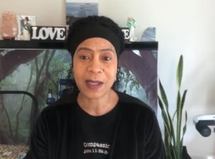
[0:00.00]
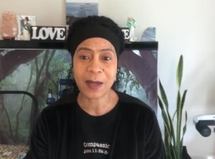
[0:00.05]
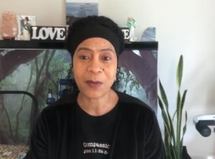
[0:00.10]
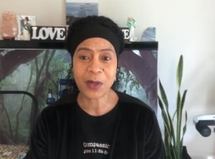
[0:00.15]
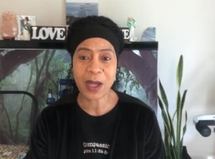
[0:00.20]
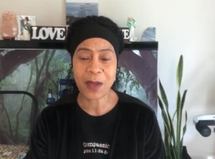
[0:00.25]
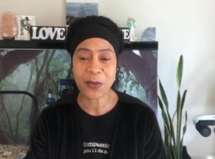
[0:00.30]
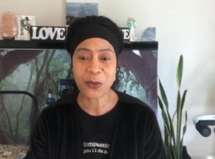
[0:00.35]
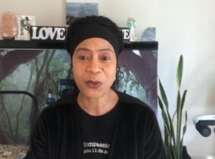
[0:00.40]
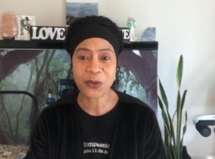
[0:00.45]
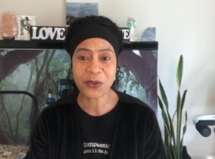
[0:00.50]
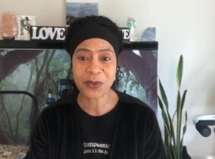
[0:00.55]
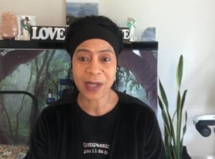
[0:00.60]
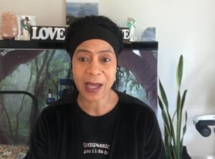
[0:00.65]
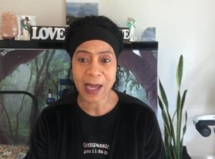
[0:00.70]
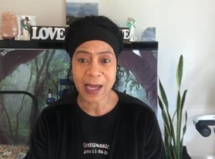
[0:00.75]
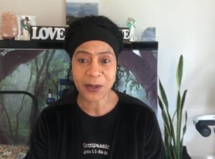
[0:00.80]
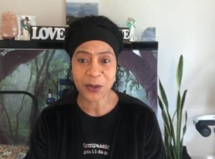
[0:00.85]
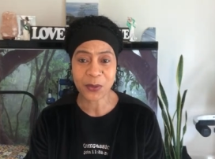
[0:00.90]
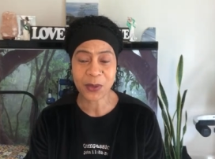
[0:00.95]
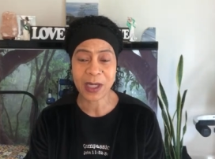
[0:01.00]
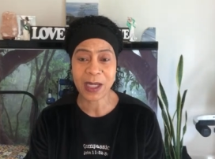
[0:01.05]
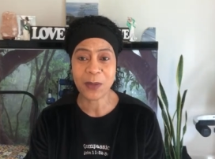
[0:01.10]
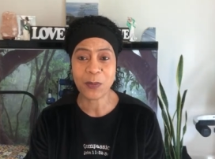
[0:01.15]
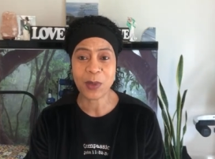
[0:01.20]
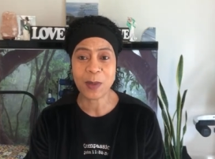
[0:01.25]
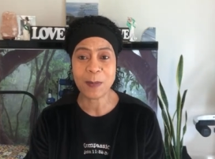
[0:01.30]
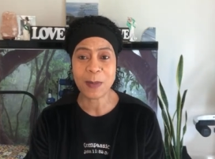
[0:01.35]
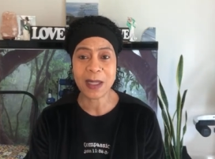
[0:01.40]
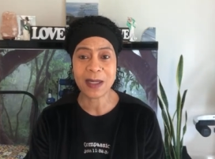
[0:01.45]
Every other Saturday,
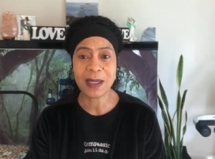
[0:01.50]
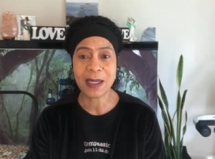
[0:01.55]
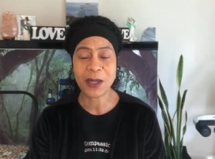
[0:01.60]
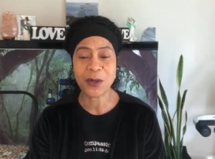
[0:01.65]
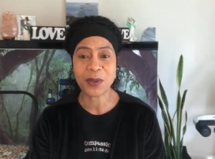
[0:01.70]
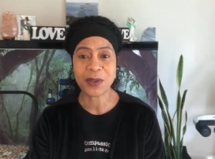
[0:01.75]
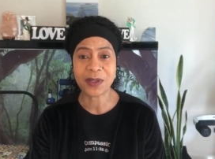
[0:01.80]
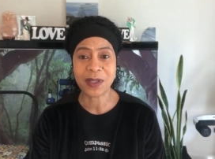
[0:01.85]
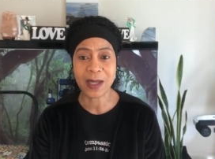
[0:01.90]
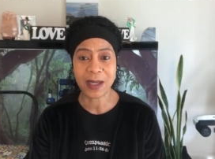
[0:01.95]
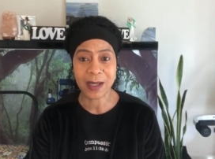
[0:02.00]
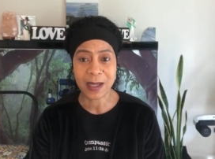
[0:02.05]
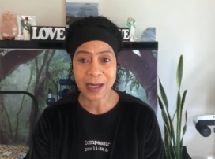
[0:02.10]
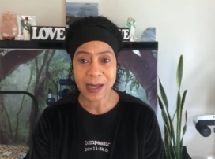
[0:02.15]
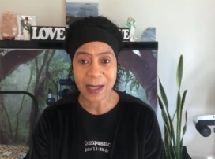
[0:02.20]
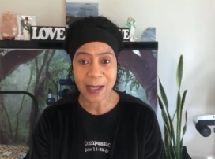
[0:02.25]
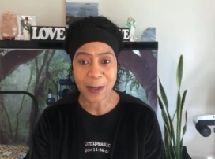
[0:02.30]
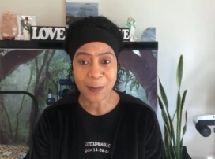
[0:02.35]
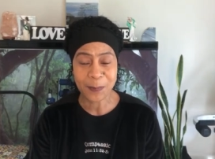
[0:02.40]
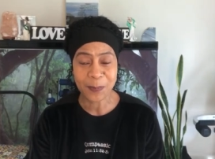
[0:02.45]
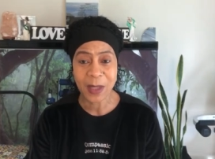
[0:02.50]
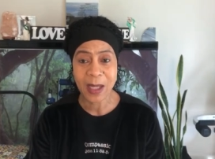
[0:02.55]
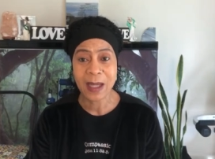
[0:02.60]
we meet here at 10 a.m.